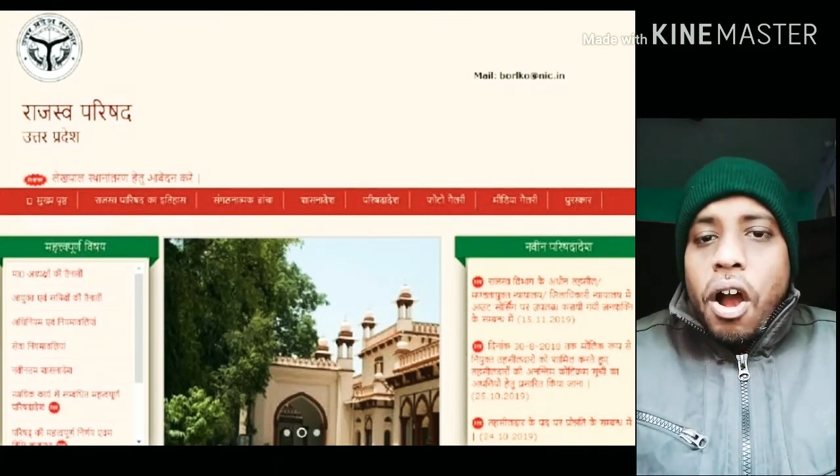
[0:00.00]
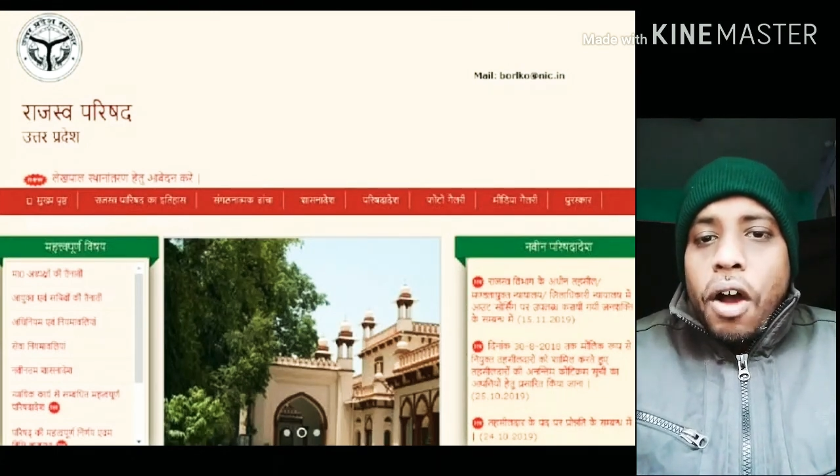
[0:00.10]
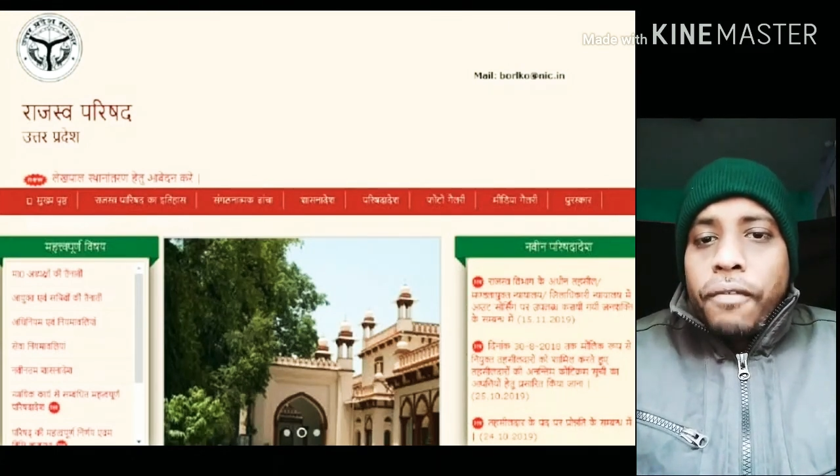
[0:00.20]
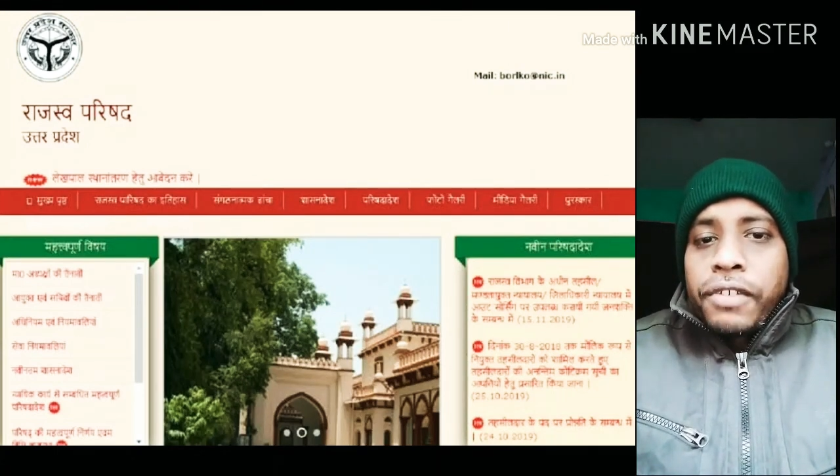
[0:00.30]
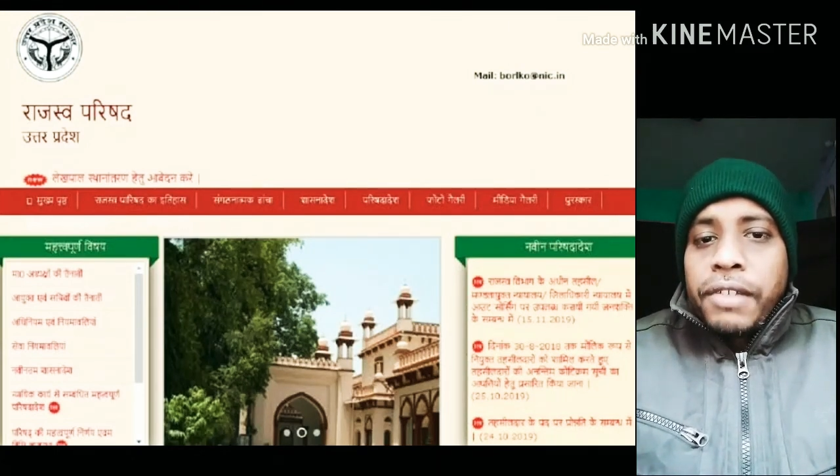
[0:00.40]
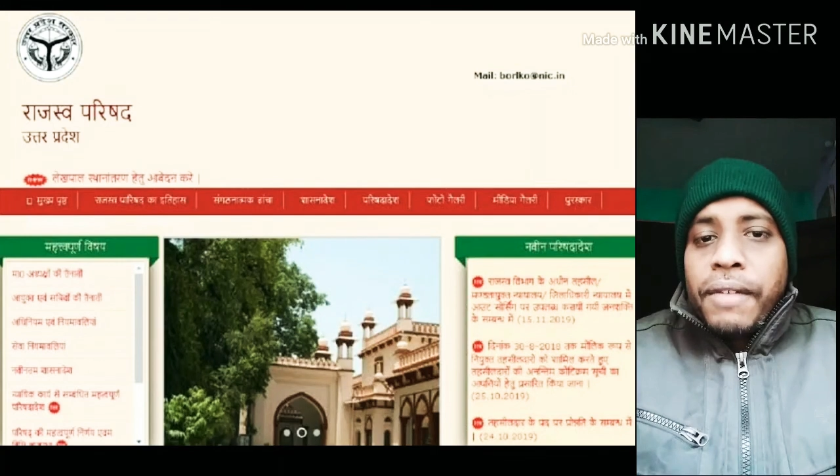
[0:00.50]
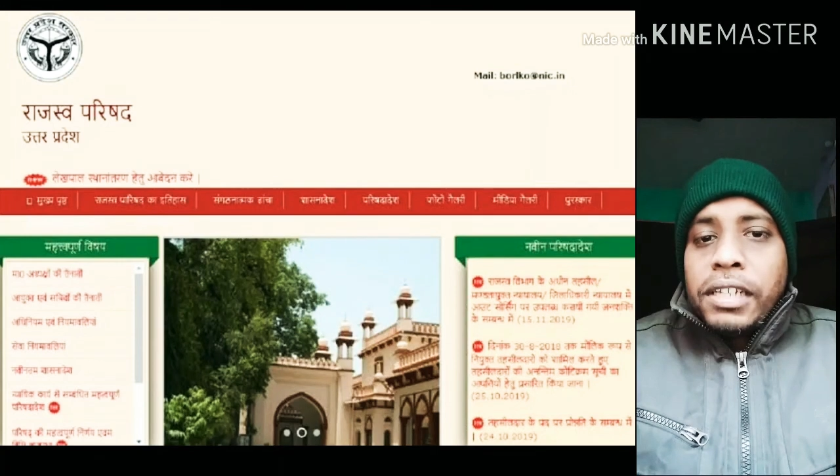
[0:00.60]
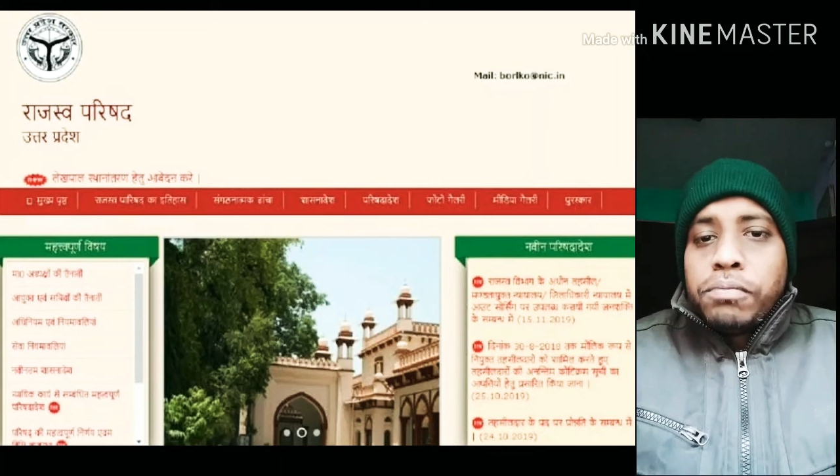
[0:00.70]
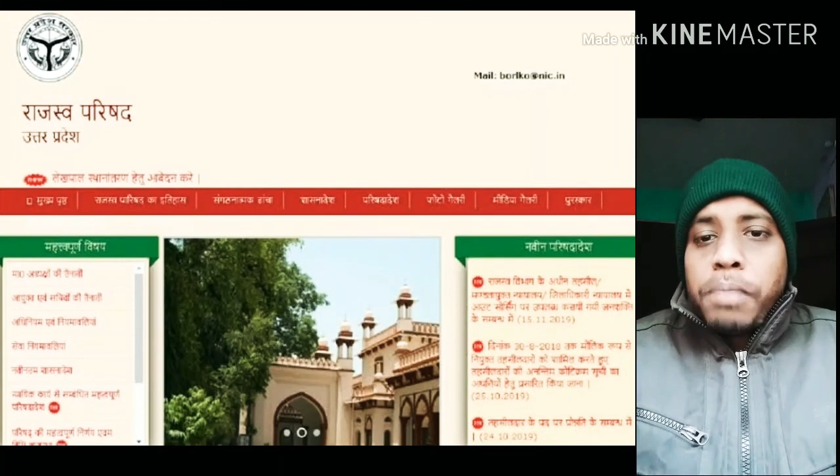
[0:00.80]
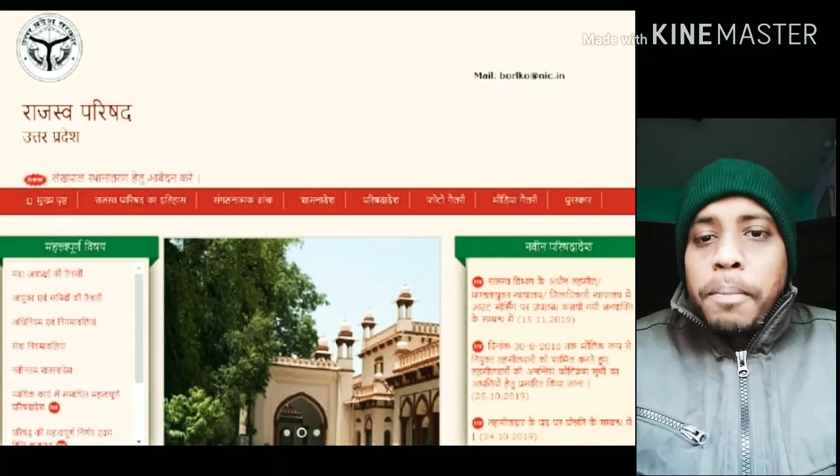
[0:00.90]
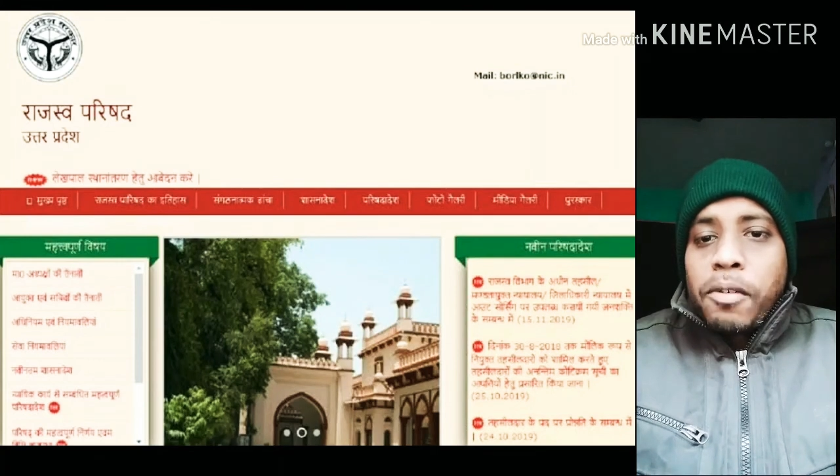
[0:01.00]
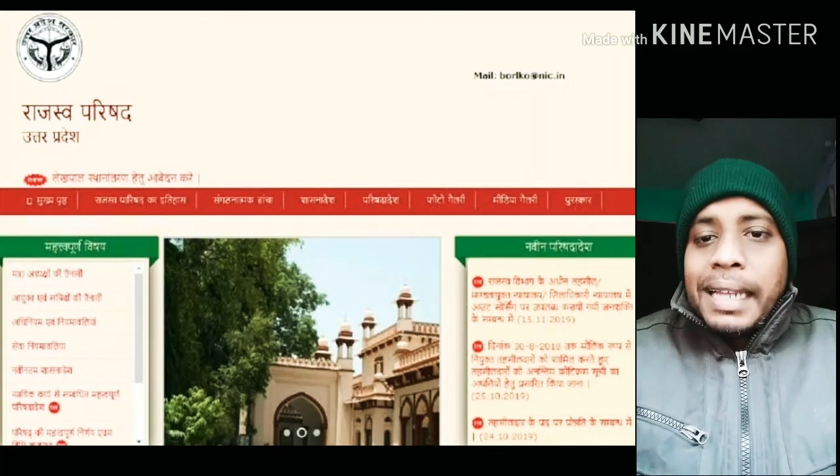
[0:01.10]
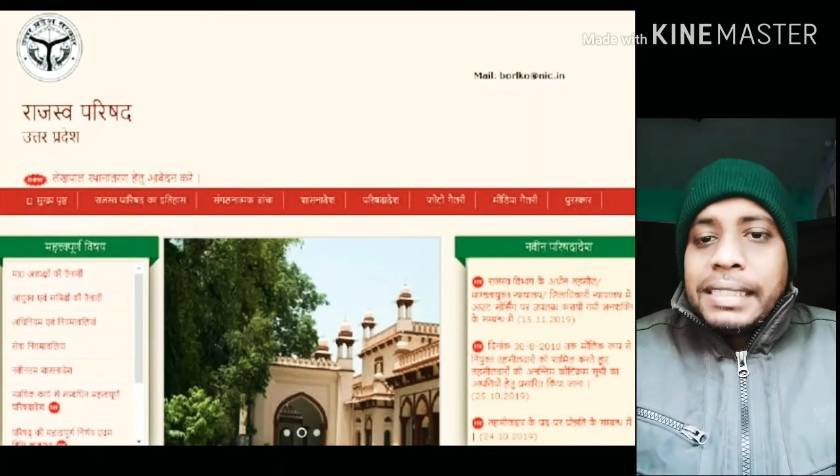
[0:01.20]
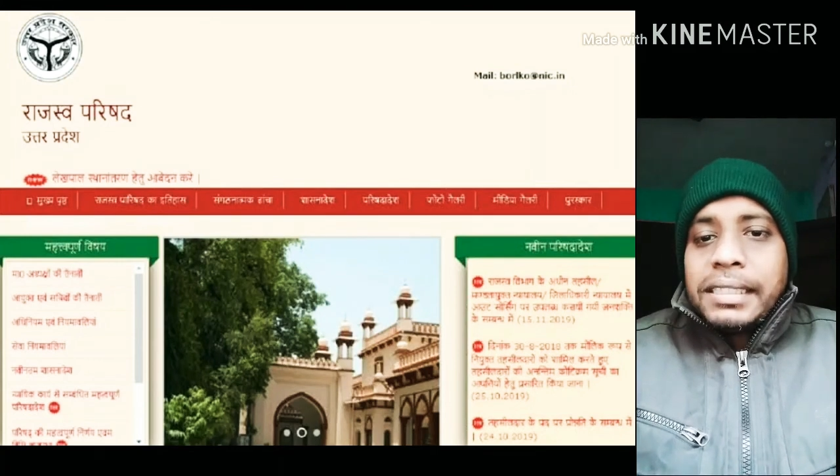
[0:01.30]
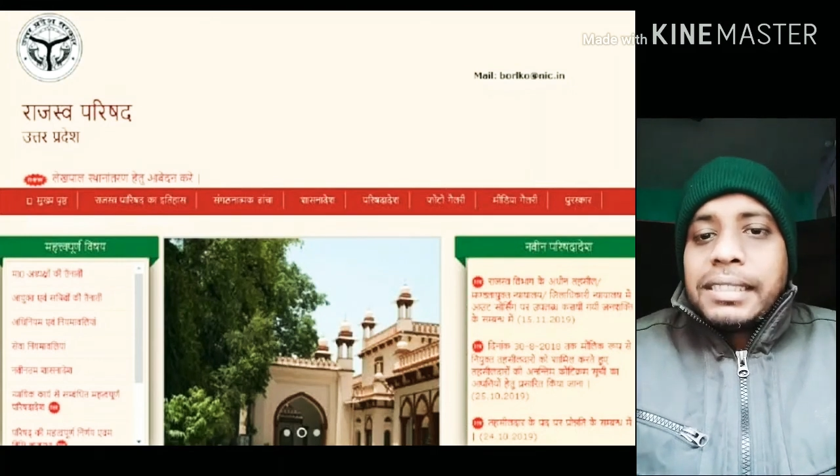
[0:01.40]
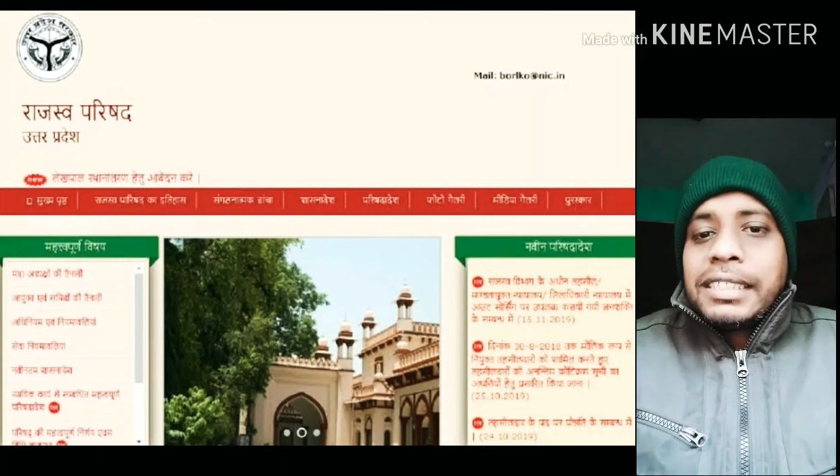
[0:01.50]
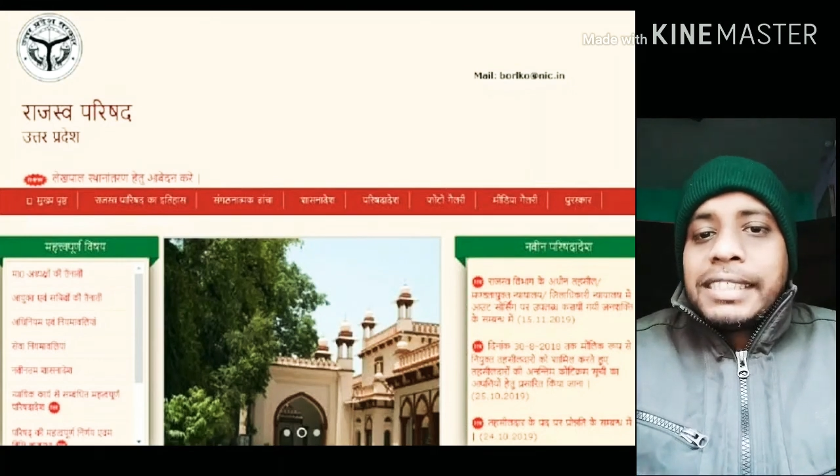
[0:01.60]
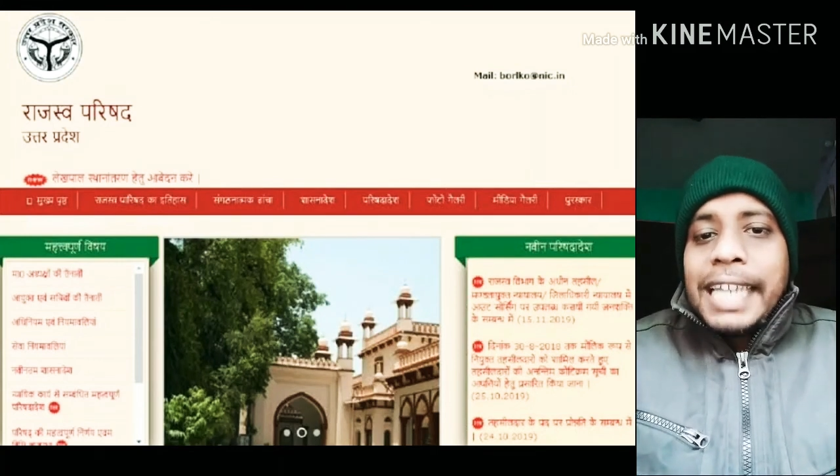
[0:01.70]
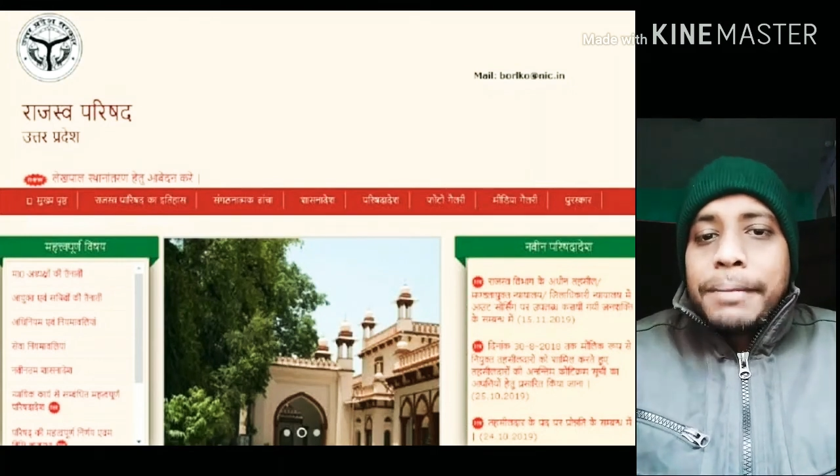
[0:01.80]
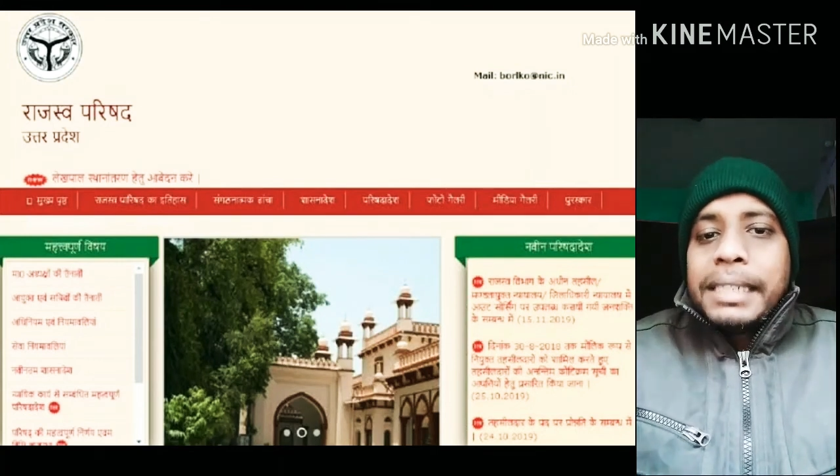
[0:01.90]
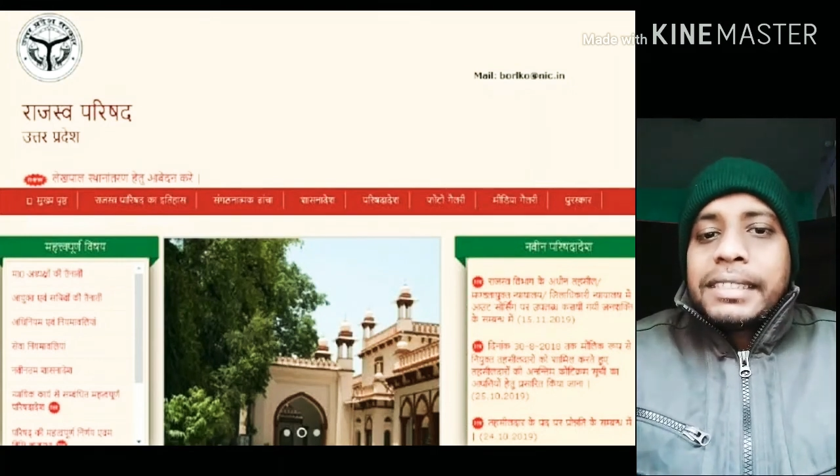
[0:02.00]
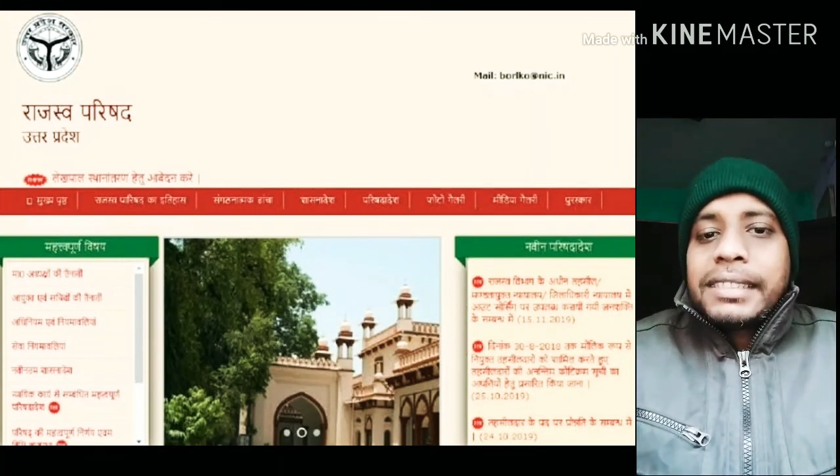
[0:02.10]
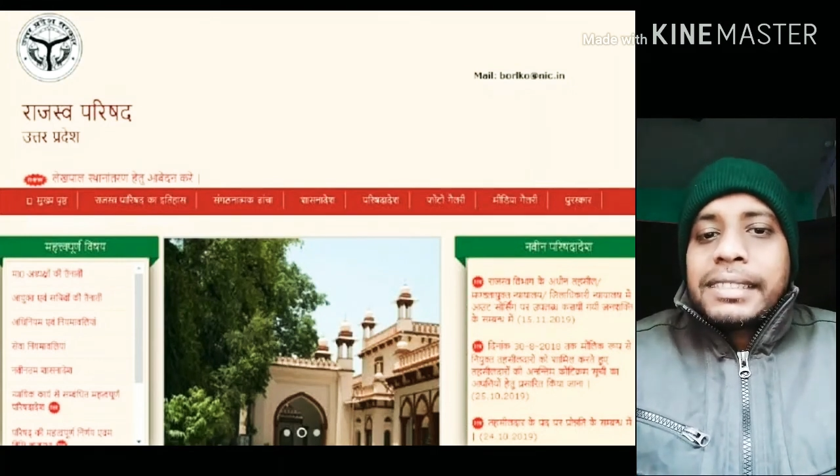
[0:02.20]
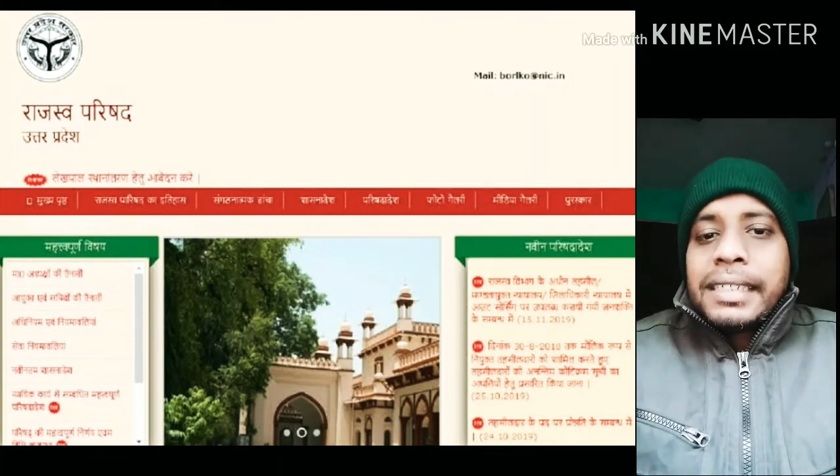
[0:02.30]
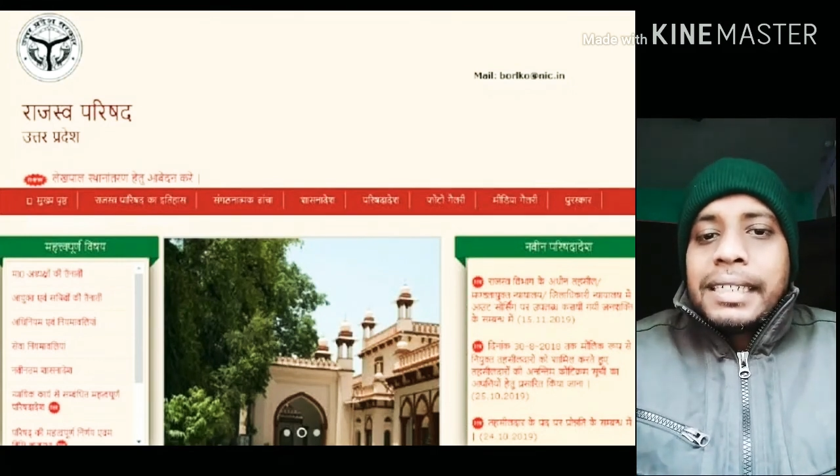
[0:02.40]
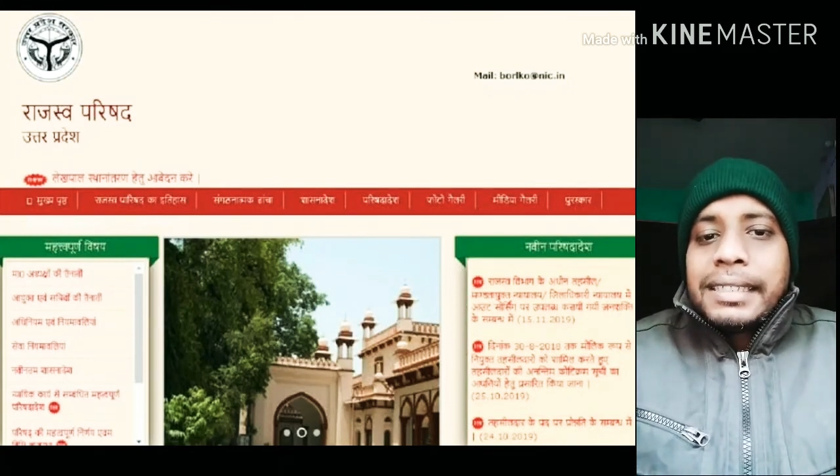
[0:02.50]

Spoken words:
of revenue population, the segments